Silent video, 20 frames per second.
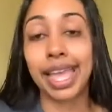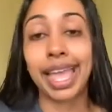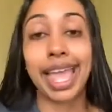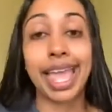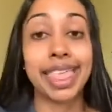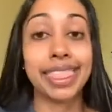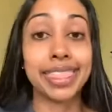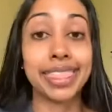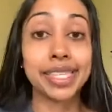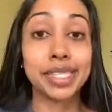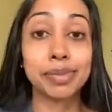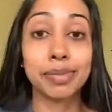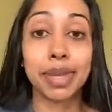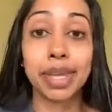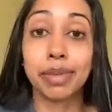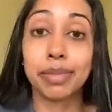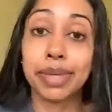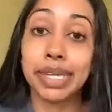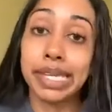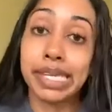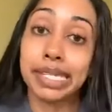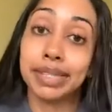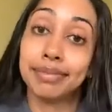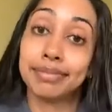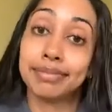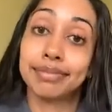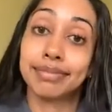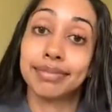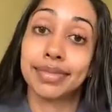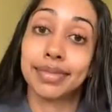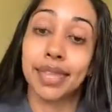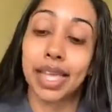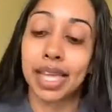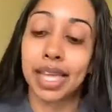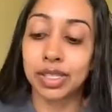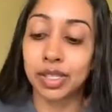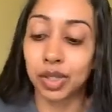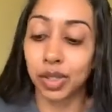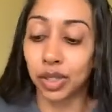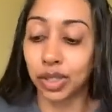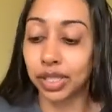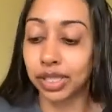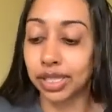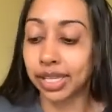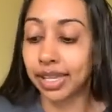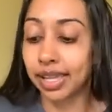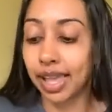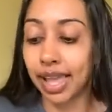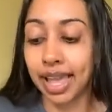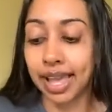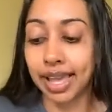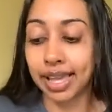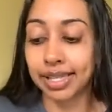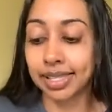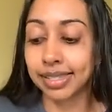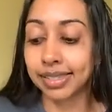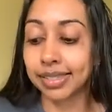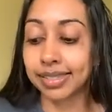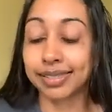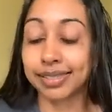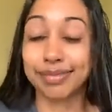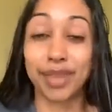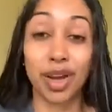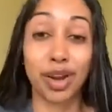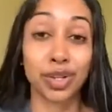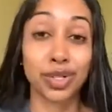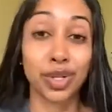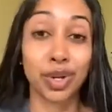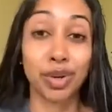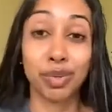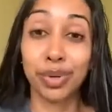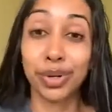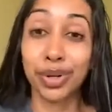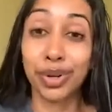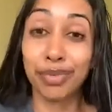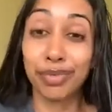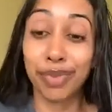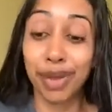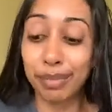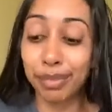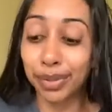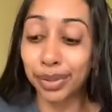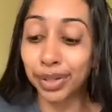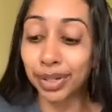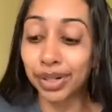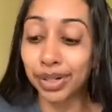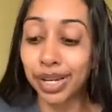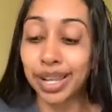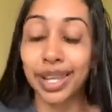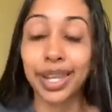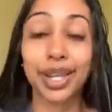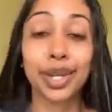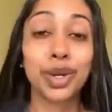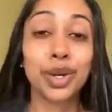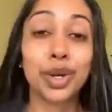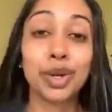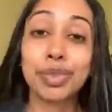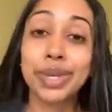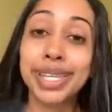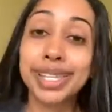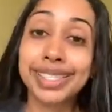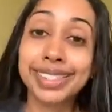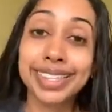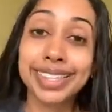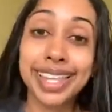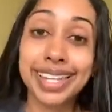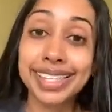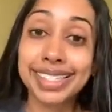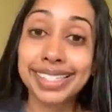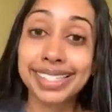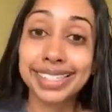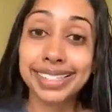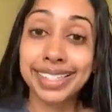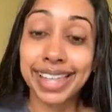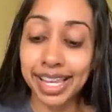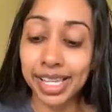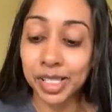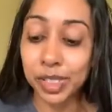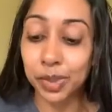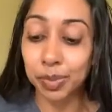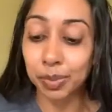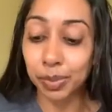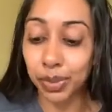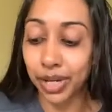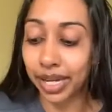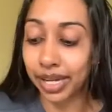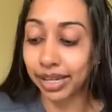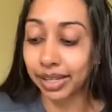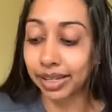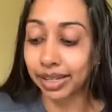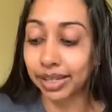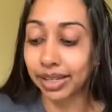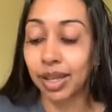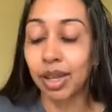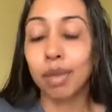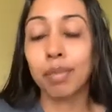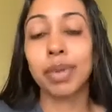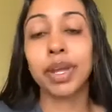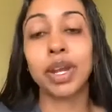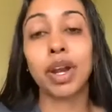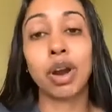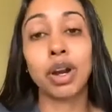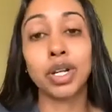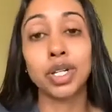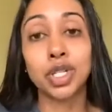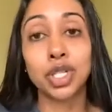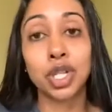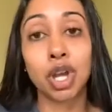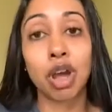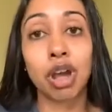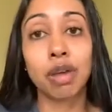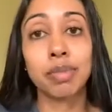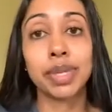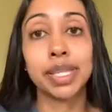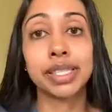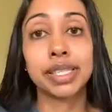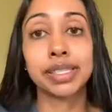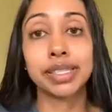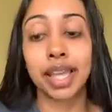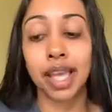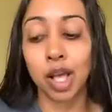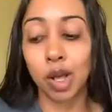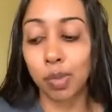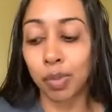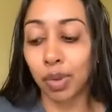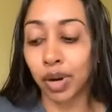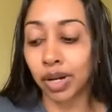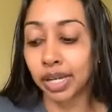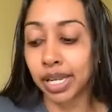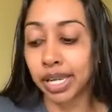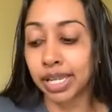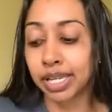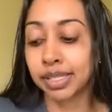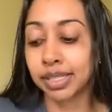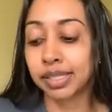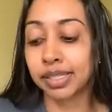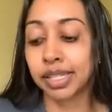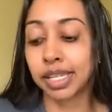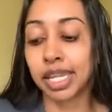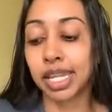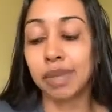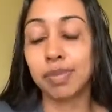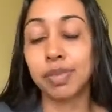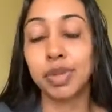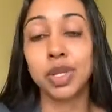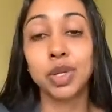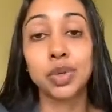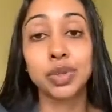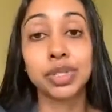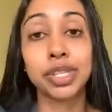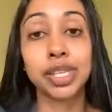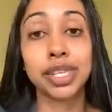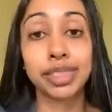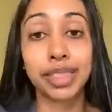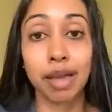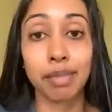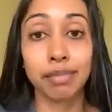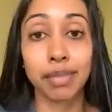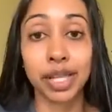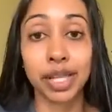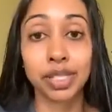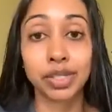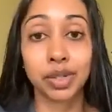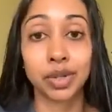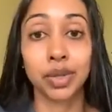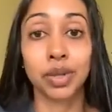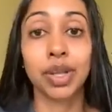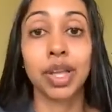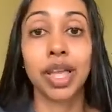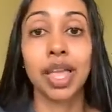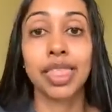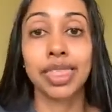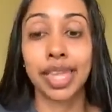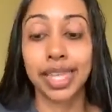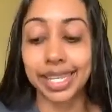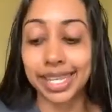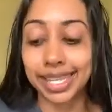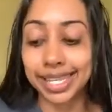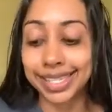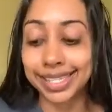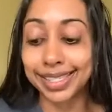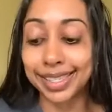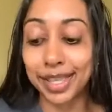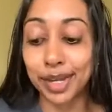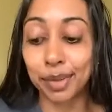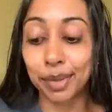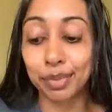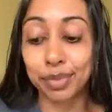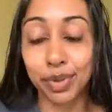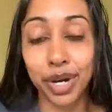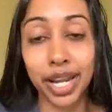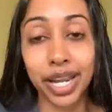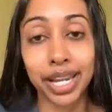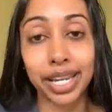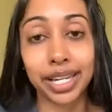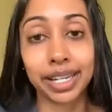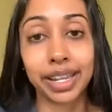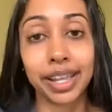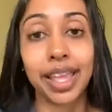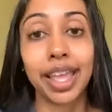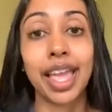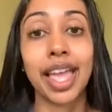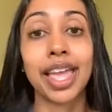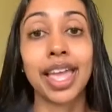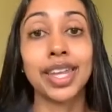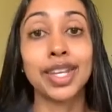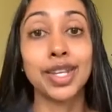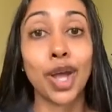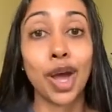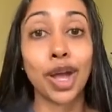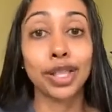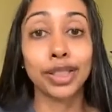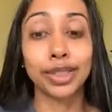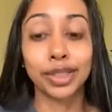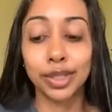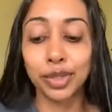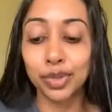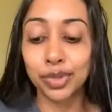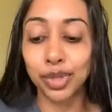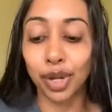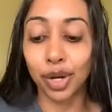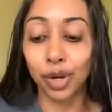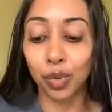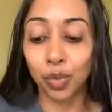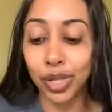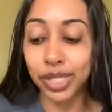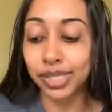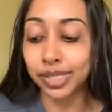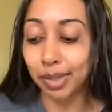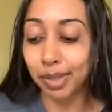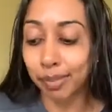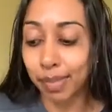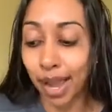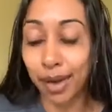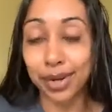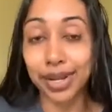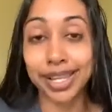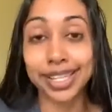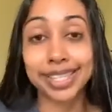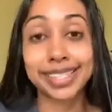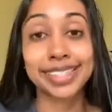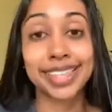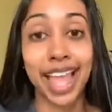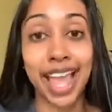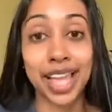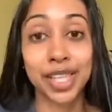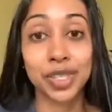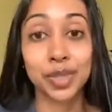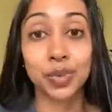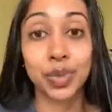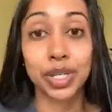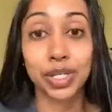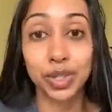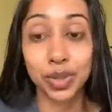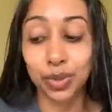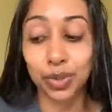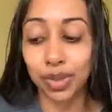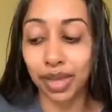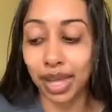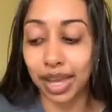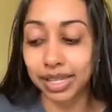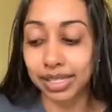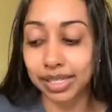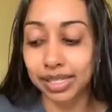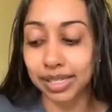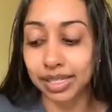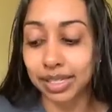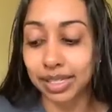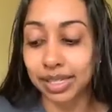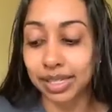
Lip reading: And this may be as early as October, November. It could be as late as next spring. But our job is to help our kids to keep using that muscle that is their brain and not lose our wits about us as we do that.